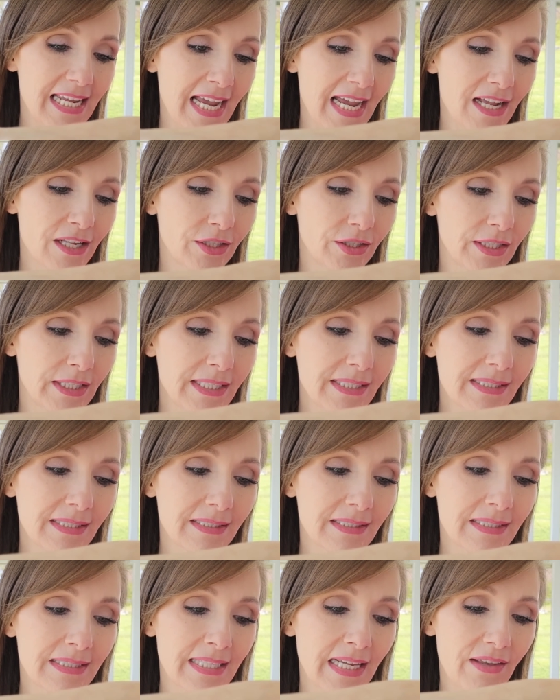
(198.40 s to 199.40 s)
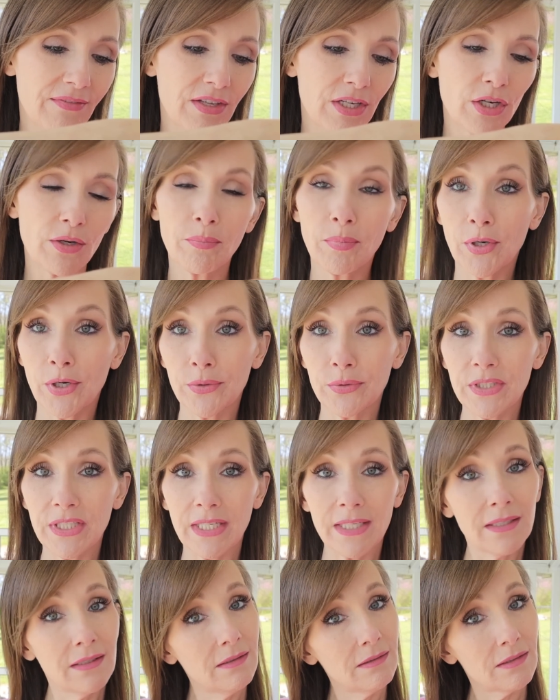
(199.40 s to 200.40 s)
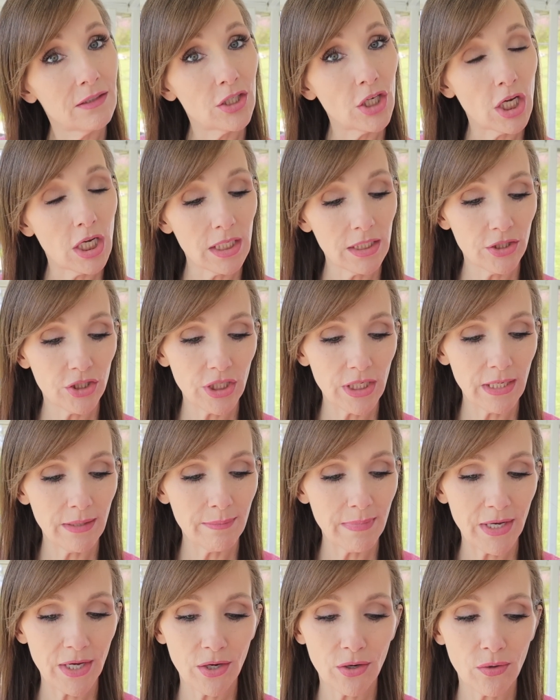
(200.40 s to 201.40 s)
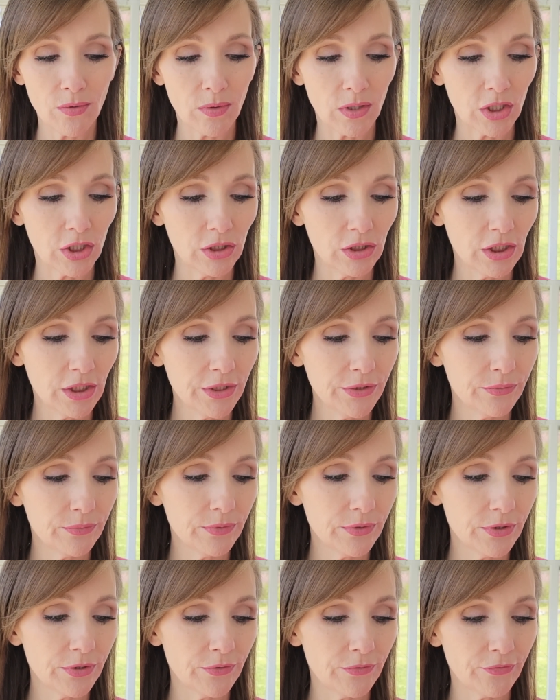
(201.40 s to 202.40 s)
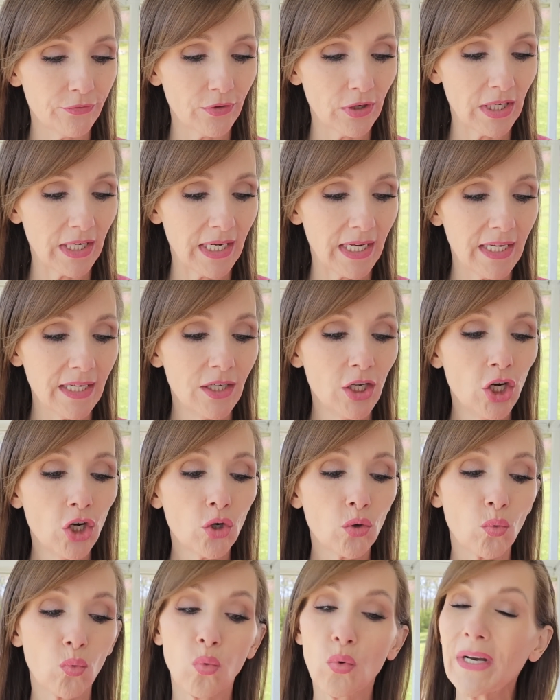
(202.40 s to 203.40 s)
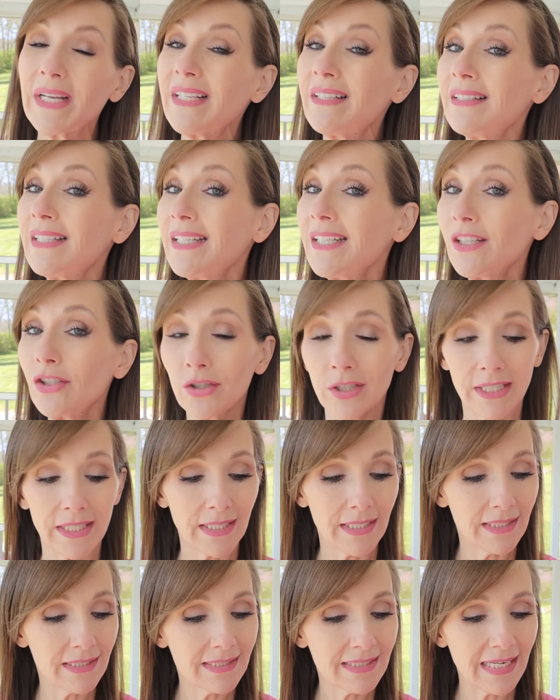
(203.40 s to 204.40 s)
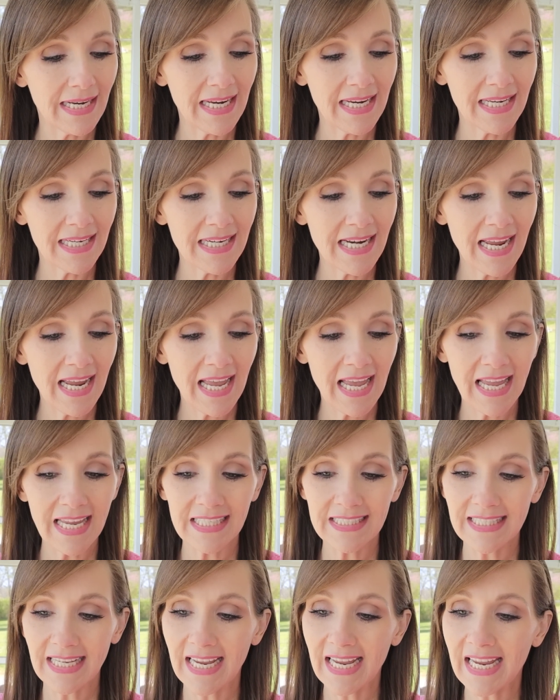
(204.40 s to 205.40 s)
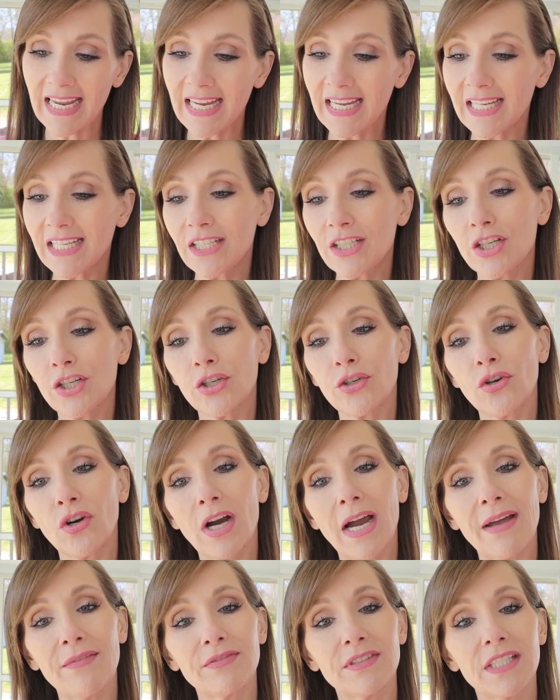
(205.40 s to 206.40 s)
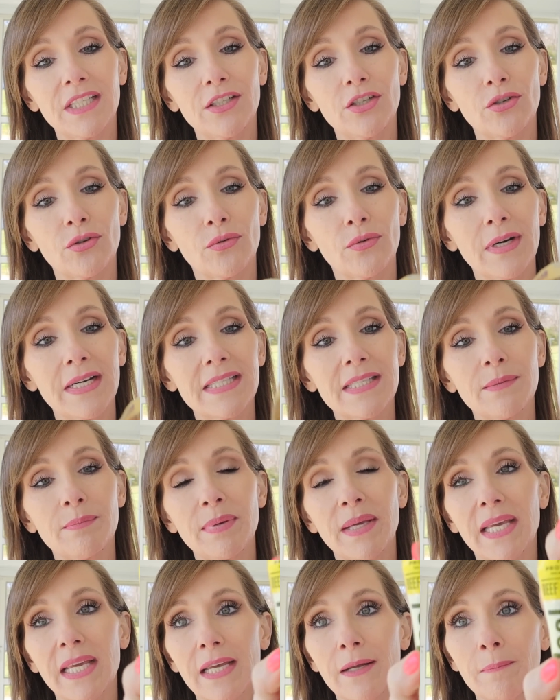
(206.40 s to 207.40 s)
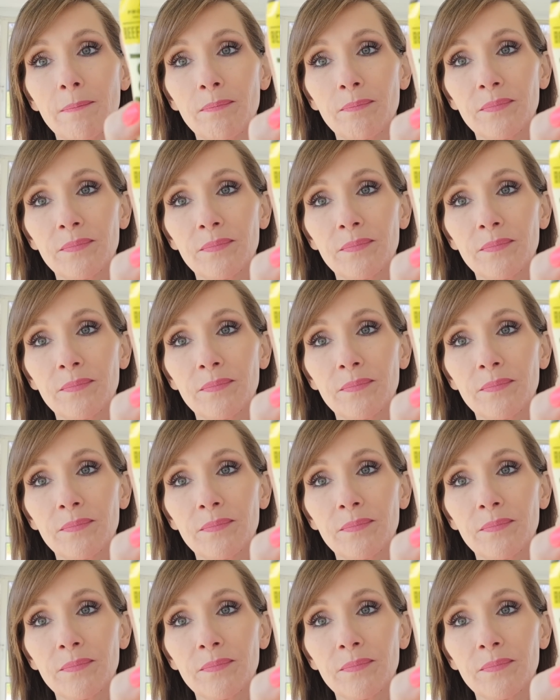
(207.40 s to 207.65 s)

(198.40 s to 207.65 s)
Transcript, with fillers: calories, 7 protein, non-GMO, gluten-free, real ingredients, and it's a handcrafted recipe. It